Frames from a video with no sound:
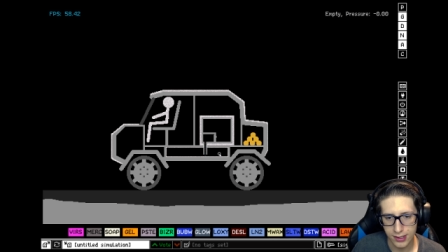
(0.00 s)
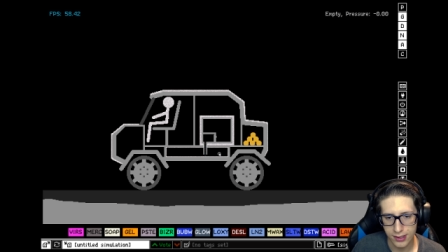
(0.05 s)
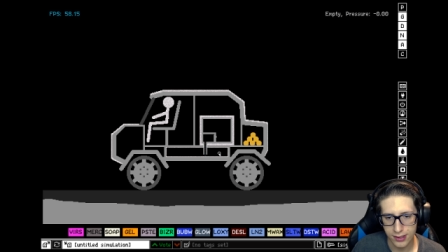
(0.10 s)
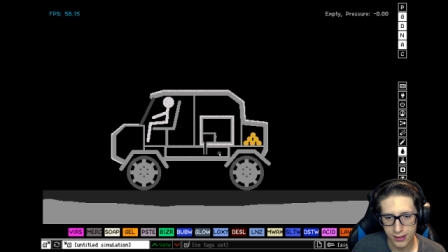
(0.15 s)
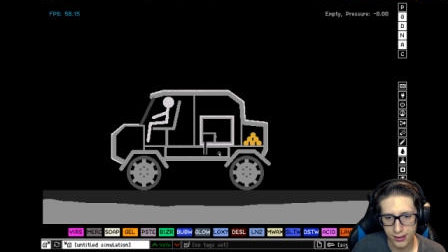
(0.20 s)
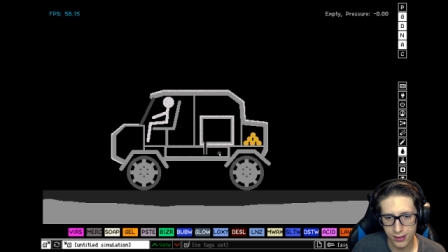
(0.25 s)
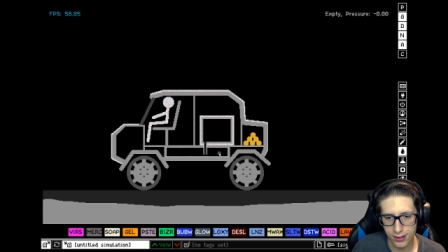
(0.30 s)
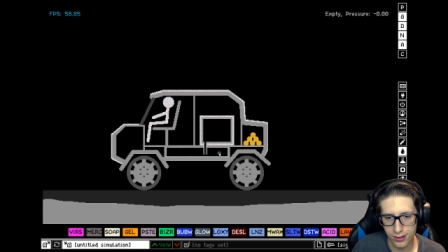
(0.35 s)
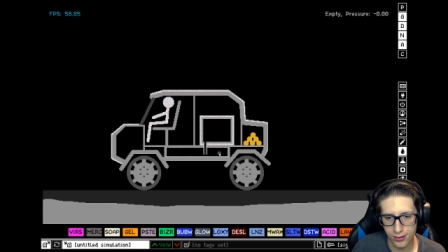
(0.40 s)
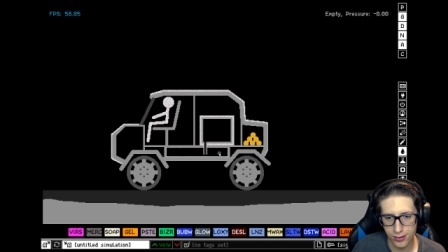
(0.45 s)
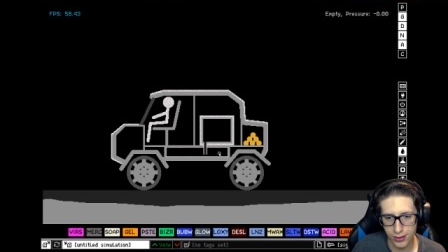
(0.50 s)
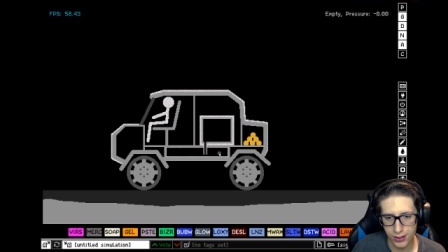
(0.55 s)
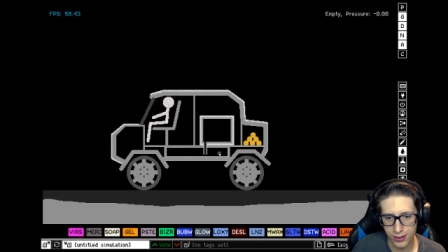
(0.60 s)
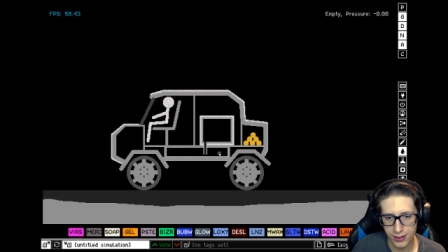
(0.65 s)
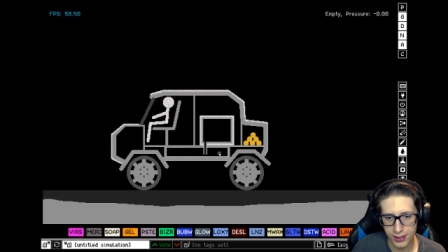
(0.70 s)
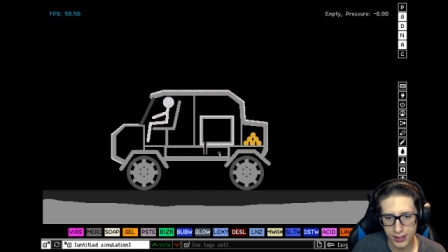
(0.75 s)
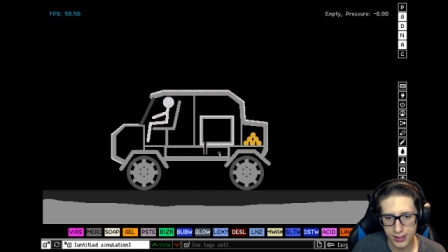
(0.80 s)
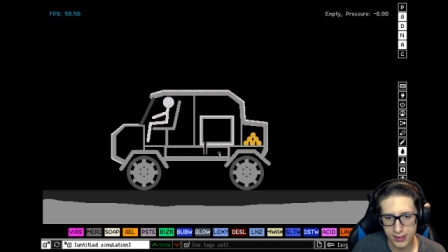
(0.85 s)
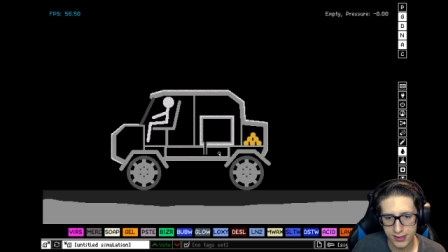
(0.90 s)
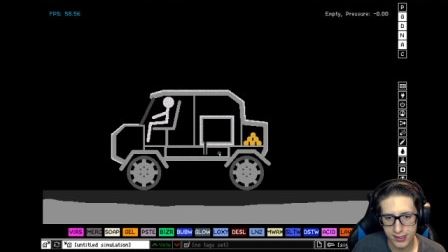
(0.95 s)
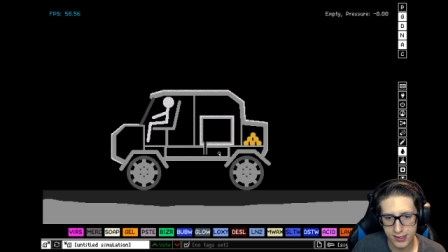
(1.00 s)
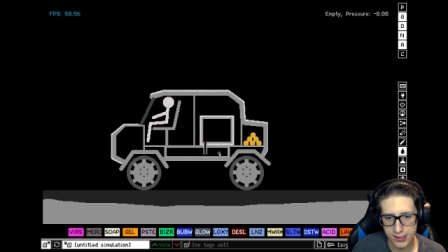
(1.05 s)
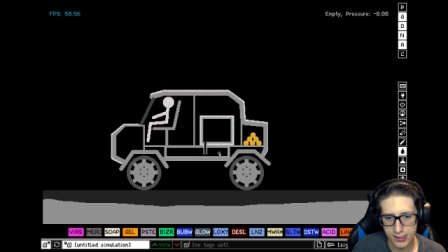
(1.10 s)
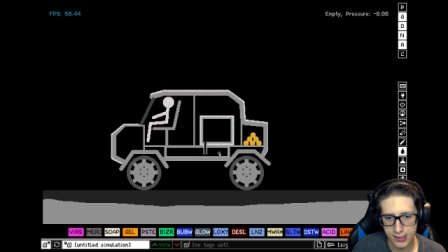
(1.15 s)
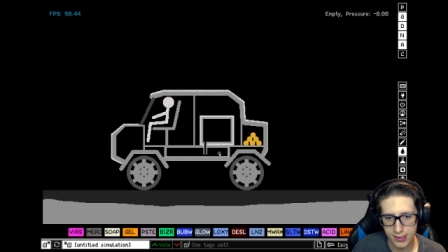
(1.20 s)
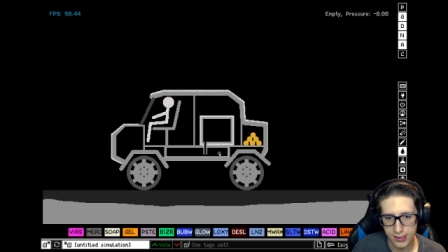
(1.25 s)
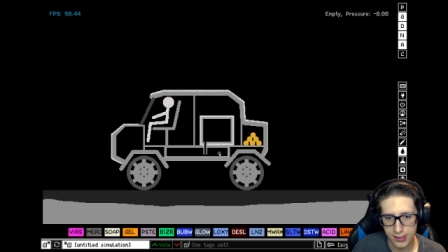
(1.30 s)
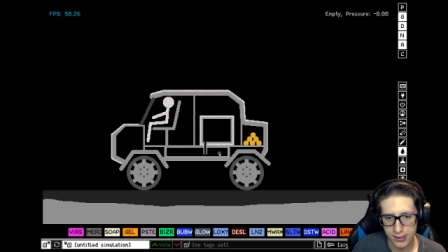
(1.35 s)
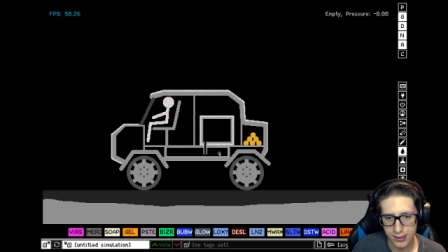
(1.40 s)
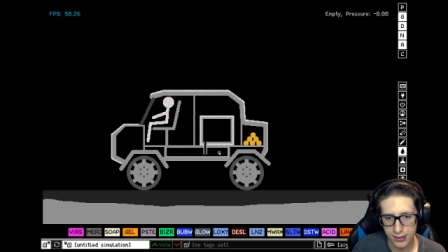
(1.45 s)
No worries.
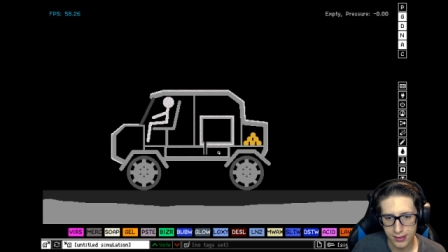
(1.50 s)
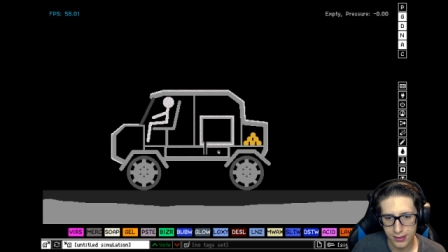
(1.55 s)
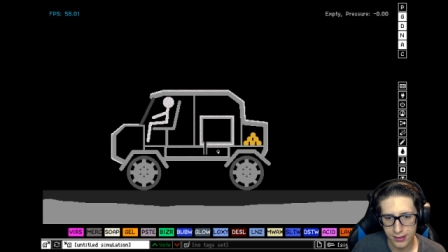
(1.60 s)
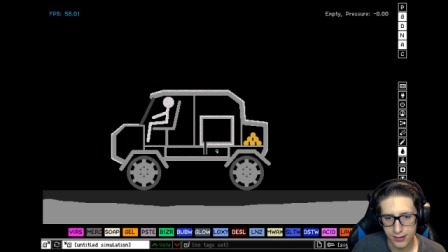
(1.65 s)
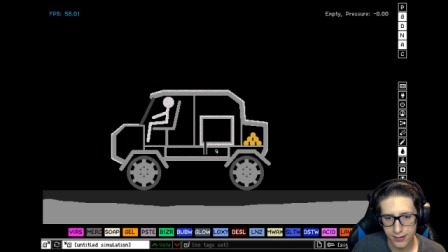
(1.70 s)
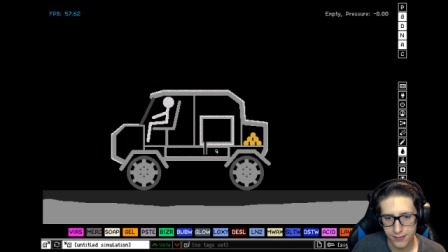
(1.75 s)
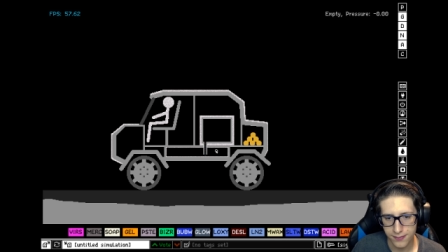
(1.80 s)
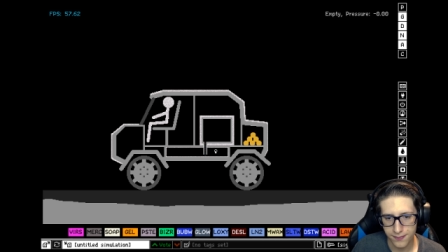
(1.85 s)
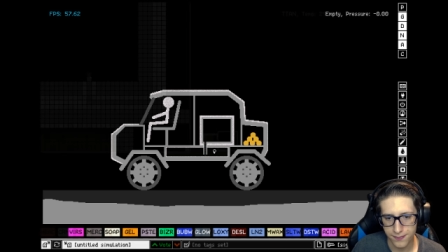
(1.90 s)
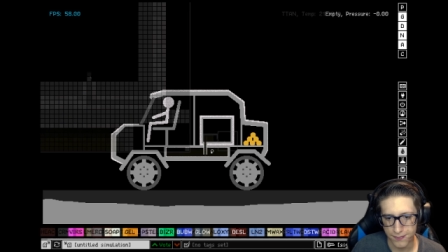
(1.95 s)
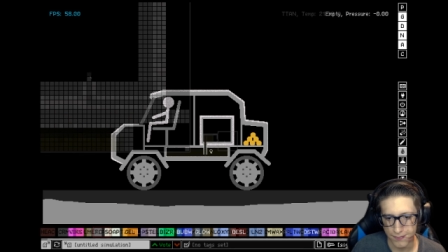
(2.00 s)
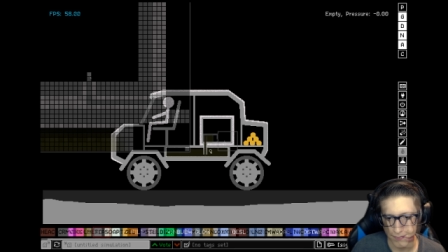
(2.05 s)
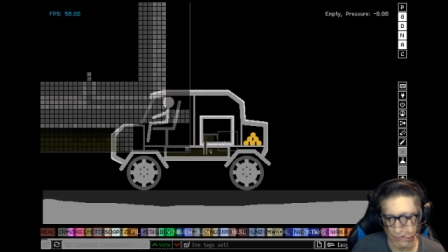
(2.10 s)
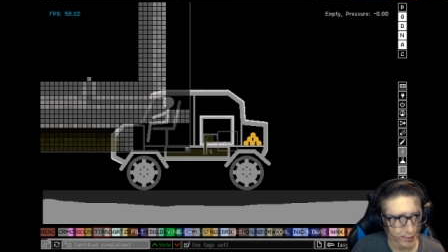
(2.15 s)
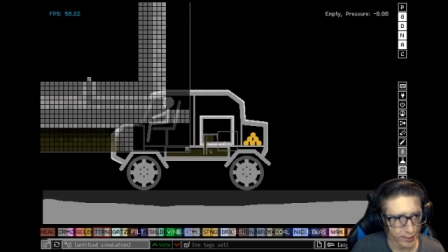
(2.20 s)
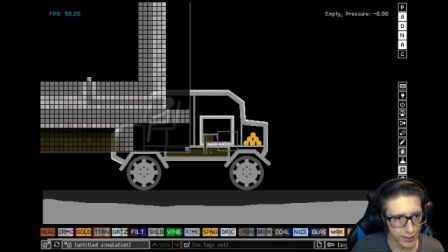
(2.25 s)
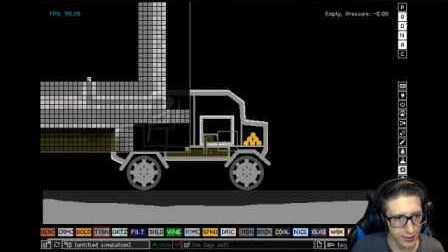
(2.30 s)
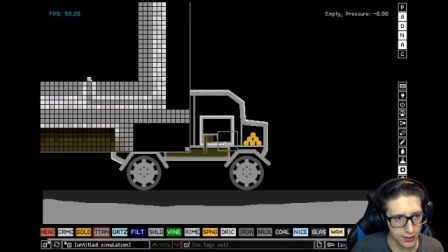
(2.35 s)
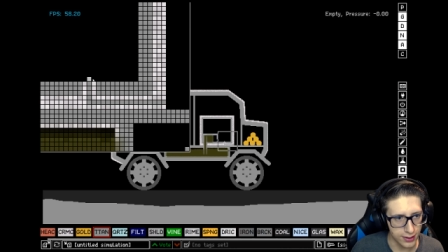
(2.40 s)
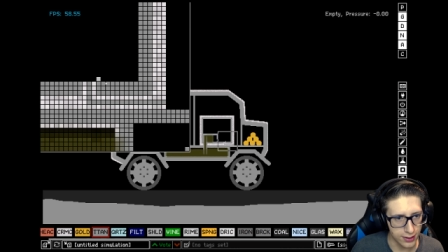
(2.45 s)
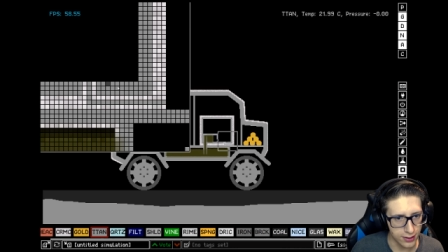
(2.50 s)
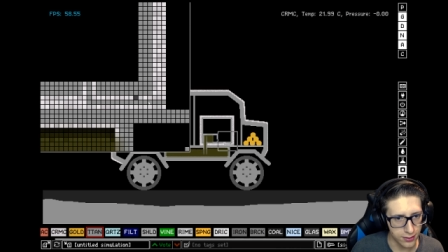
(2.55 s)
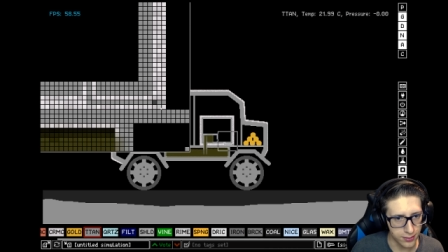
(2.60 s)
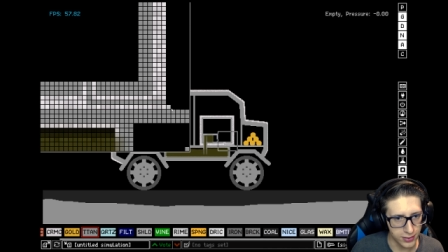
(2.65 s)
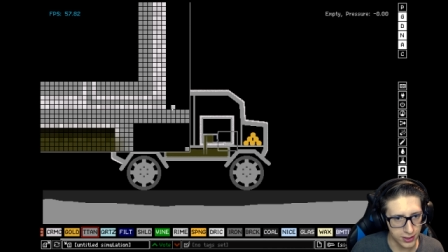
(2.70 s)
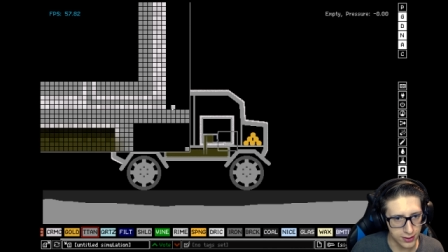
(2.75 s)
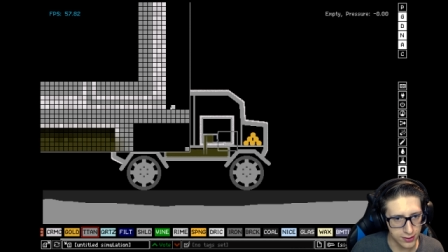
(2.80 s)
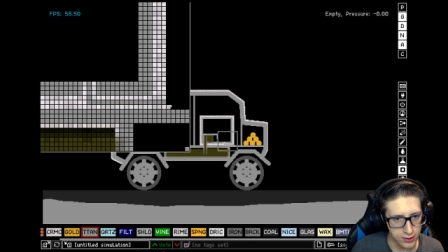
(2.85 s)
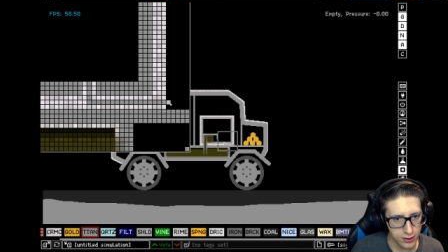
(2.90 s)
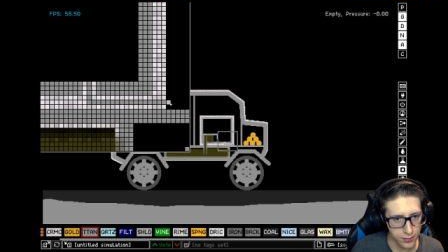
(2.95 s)
And that'll be
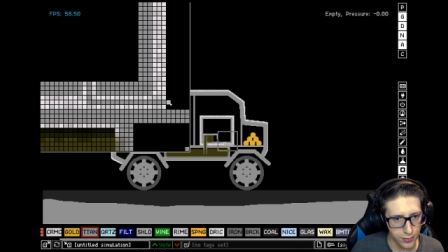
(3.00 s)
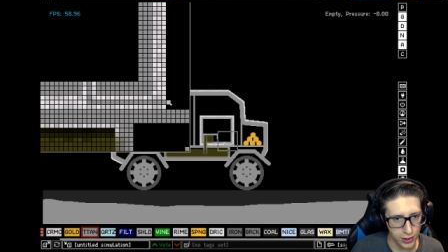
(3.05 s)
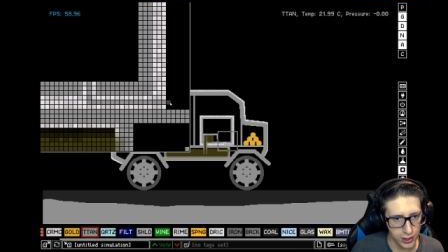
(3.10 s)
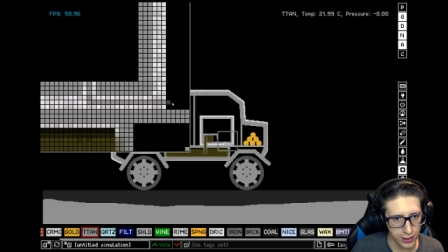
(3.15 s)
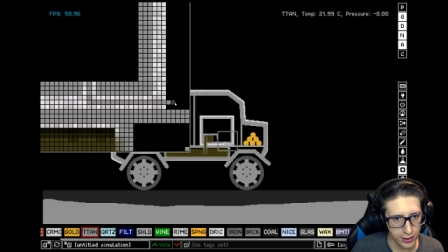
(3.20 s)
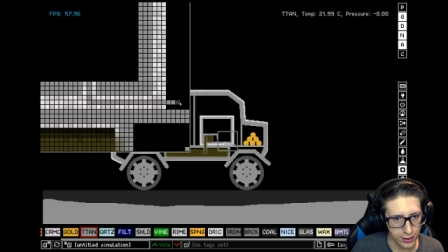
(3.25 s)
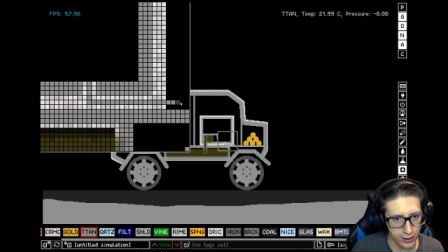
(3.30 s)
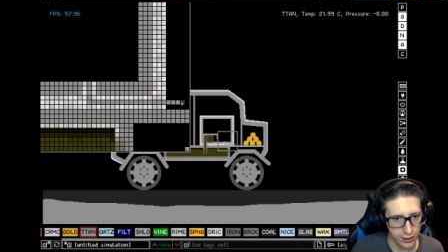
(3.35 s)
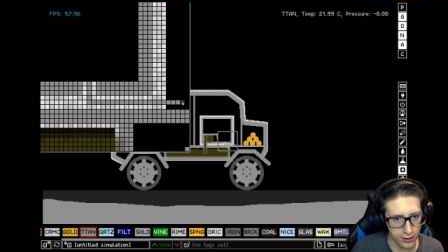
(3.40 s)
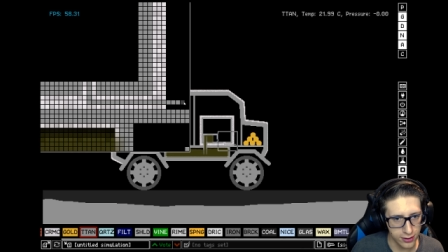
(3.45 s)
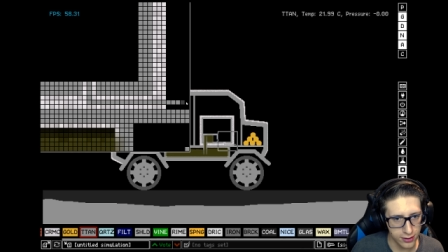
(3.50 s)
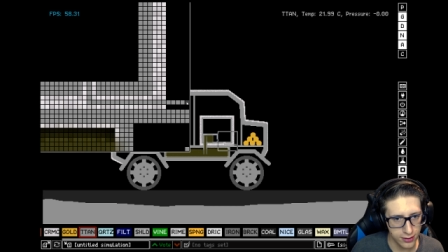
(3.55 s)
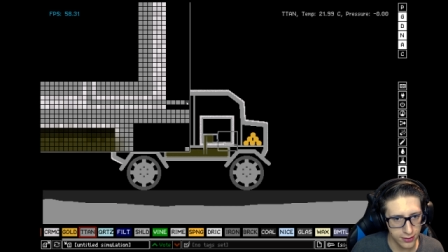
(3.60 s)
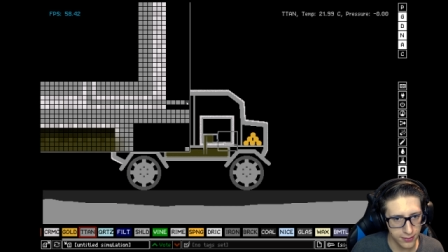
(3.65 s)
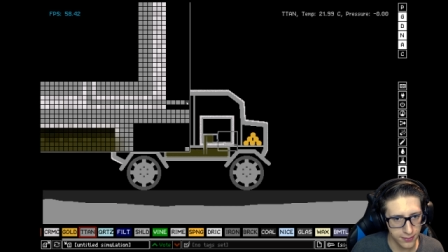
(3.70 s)
the sparker.